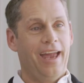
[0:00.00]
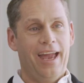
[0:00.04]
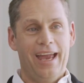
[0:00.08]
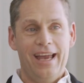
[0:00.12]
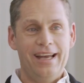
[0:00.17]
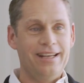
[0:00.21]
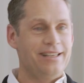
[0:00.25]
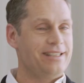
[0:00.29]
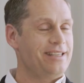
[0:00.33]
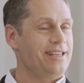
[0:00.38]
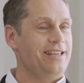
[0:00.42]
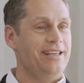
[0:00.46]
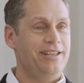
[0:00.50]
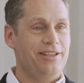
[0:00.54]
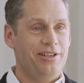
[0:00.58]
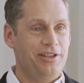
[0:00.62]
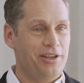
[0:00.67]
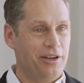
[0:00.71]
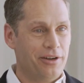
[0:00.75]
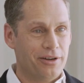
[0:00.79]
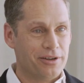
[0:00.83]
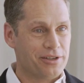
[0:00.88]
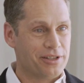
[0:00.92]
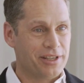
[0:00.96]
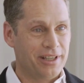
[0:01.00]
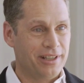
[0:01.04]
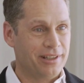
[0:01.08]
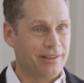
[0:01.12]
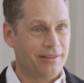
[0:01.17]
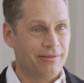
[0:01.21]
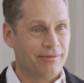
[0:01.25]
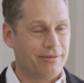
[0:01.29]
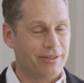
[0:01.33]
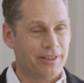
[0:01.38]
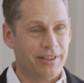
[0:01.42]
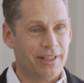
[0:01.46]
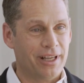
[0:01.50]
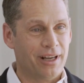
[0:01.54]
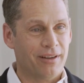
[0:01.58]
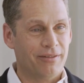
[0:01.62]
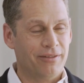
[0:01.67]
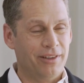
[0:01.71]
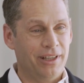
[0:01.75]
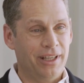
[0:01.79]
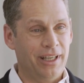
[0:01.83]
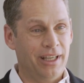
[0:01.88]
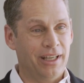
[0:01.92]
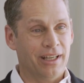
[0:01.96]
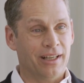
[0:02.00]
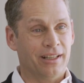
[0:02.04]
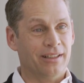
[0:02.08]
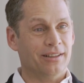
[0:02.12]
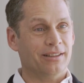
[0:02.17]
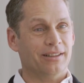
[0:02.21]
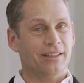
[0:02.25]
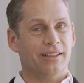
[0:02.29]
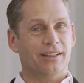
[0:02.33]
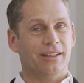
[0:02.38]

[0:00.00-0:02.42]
18 years in for Delvinia,